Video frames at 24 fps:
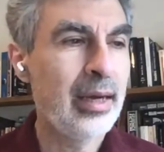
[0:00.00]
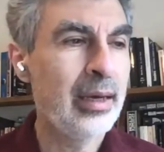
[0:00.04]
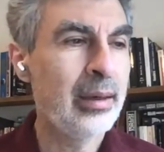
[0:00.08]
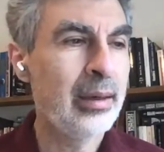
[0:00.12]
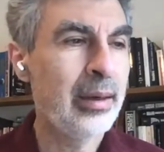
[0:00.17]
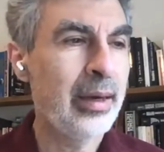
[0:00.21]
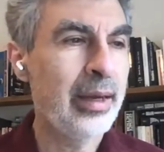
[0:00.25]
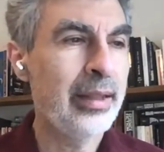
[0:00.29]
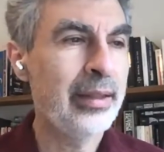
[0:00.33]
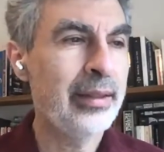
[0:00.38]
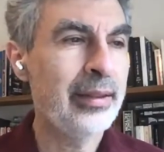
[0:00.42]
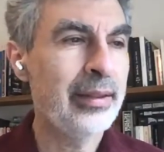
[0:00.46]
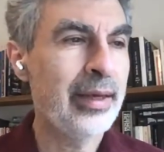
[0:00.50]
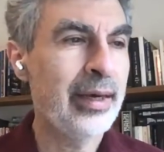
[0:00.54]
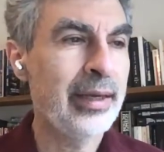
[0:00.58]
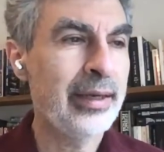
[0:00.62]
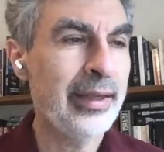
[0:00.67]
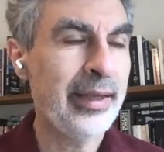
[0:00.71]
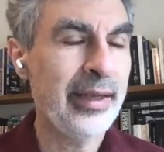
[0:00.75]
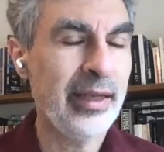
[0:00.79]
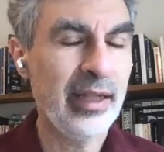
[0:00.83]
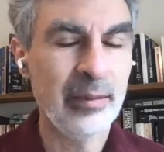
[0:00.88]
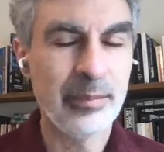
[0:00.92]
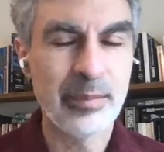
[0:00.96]
Uh, and
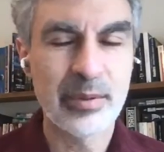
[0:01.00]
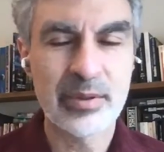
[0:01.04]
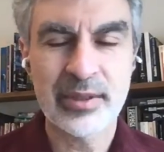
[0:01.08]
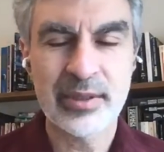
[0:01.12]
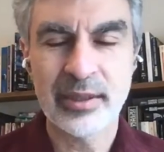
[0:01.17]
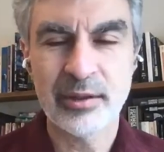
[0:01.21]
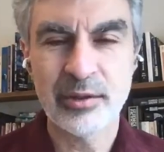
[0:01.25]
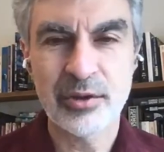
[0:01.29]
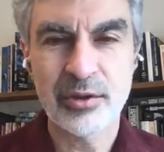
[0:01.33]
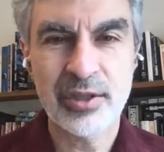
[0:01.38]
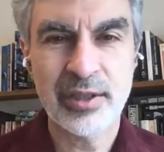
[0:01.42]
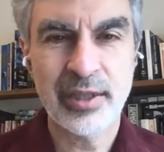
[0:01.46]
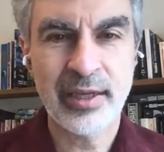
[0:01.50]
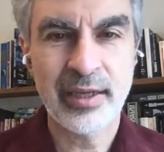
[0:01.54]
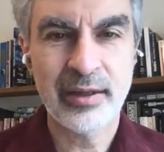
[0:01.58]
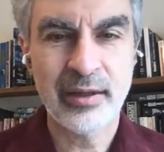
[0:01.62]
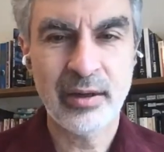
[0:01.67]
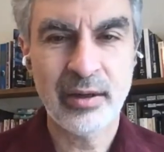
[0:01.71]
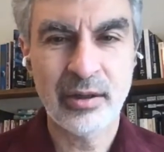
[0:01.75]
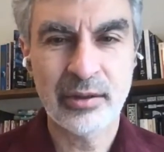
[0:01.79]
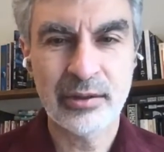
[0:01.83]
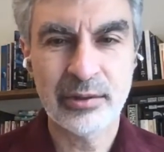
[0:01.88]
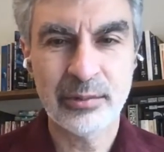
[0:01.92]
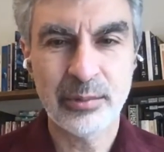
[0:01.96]
that help us understand
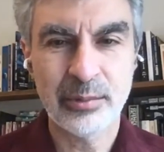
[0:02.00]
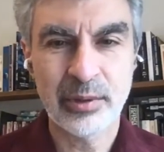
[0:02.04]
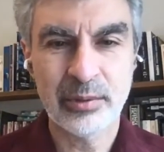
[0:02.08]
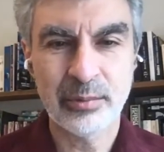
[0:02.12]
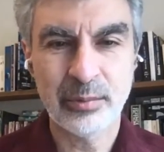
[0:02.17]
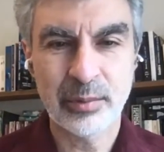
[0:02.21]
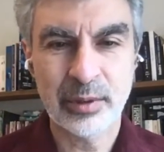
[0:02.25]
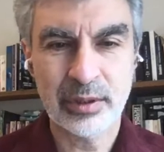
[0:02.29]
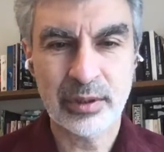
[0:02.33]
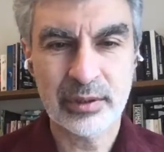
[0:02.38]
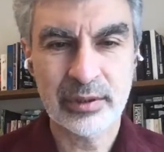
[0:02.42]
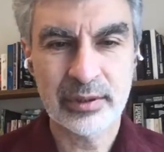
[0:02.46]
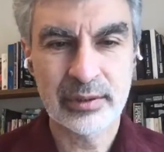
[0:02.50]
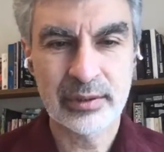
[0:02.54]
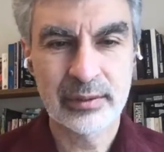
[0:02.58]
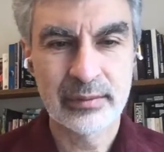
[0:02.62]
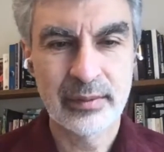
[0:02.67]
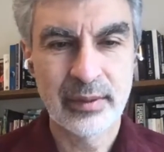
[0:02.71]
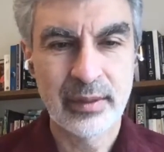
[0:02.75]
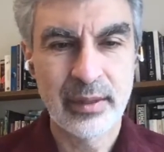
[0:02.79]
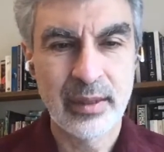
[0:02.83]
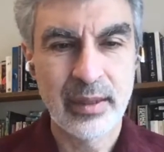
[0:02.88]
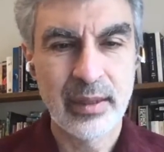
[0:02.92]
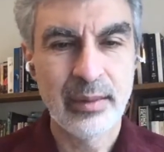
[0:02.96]
how the world works.
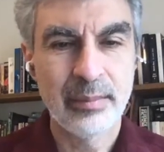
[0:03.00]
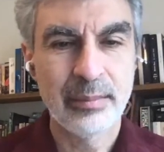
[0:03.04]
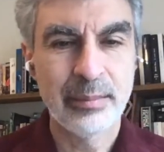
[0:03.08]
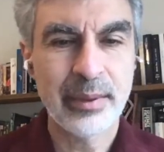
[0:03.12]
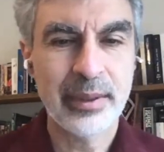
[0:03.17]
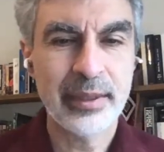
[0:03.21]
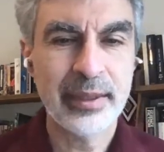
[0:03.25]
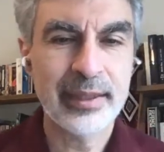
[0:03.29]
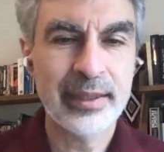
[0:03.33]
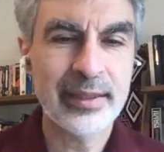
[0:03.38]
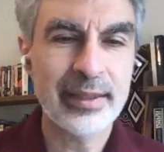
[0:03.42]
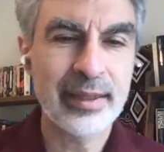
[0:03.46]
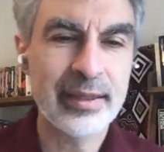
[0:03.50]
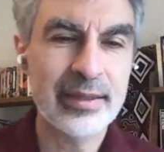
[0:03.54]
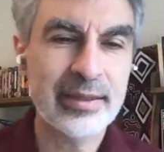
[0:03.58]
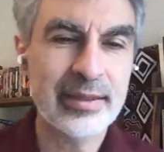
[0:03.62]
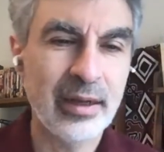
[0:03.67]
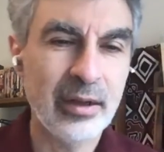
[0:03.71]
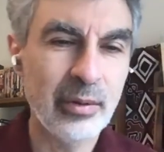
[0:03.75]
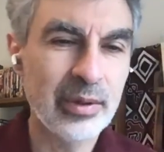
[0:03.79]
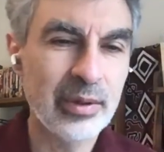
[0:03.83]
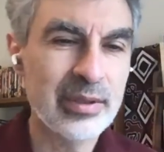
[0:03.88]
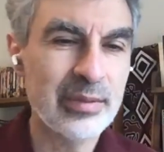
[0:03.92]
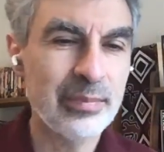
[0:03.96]
But it, it's
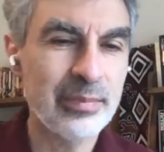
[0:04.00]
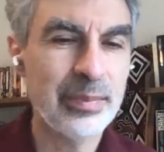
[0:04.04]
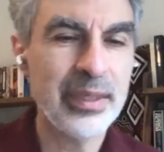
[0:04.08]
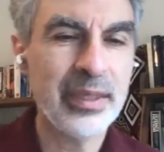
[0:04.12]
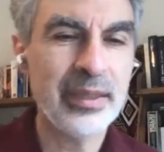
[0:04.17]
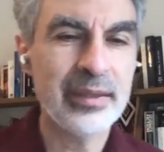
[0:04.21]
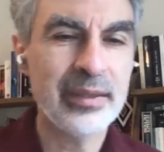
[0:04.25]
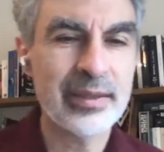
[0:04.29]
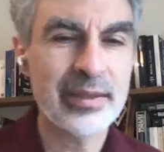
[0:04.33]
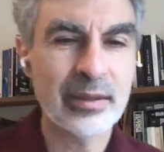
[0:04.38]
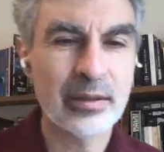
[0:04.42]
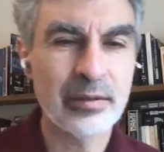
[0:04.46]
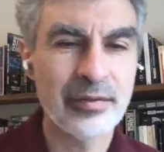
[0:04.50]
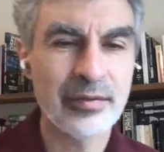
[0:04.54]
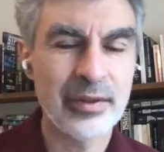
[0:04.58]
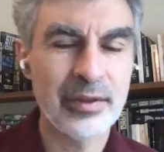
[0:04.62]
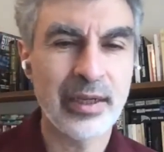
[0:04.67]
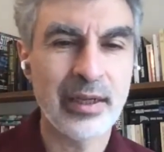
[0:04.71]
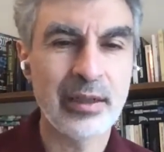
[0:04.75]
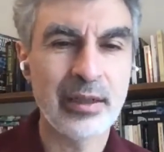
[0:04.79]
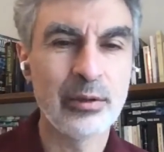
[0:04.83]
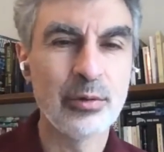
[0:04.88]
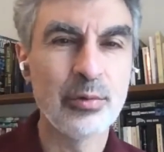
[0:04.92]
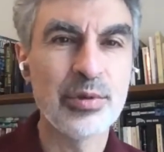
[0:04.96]
always been sort of an
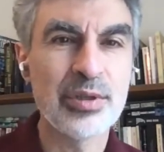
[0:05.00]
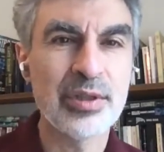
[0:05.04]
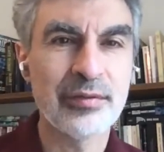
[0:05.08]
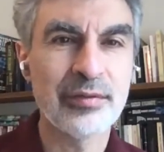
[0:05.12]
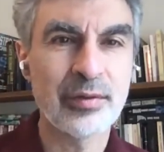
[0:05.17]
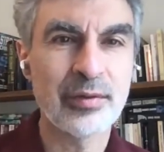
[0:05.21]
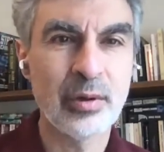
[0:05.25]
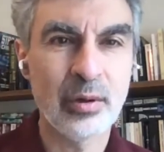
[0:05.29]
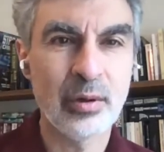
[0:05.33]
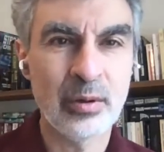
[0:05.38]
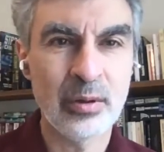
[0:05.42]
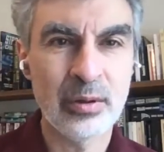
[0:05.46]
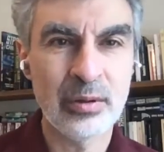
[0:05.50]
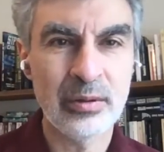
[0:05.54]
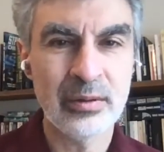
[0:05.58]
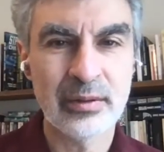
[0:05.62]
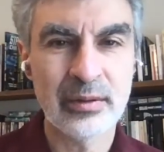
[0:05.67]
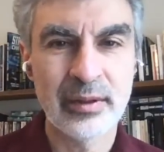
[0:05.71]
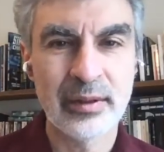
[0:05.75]
elusive goal.